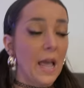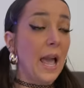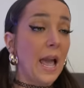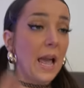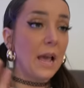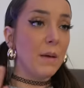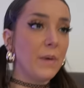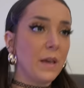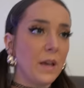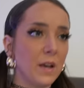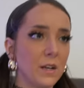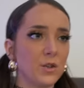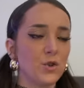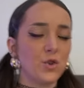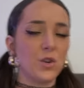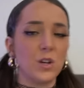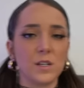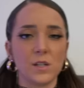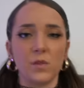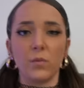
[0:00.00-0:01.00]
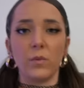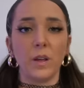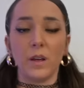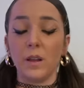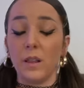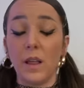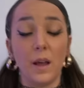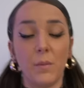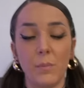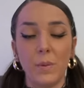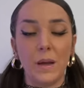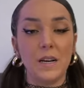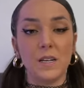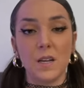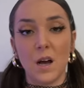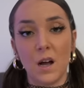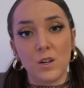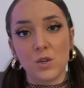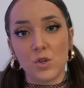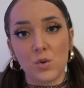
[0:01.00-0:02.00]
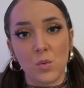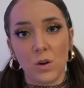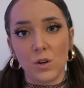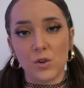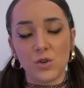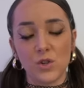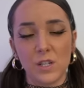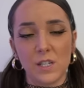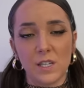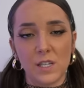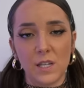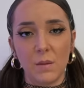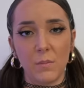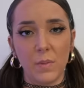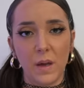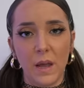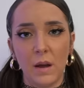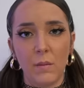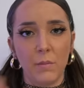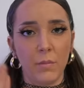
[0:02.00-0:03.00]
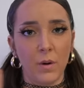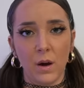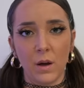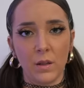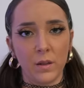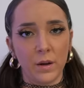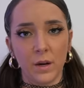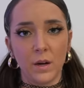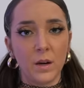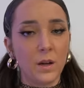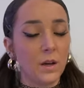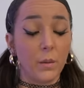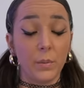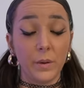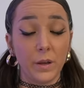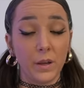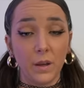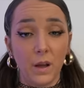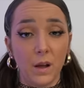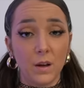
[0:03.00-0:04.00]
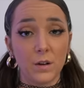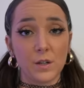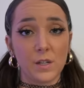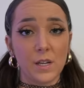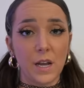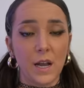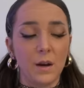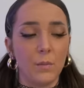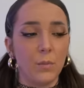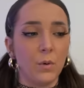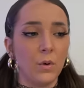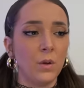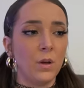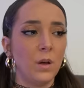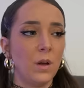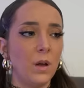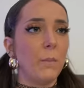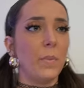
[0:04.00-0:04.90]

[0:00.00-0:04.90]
A, because she doesn't really like being touched while she's sleeping and bothered. Completely understandable.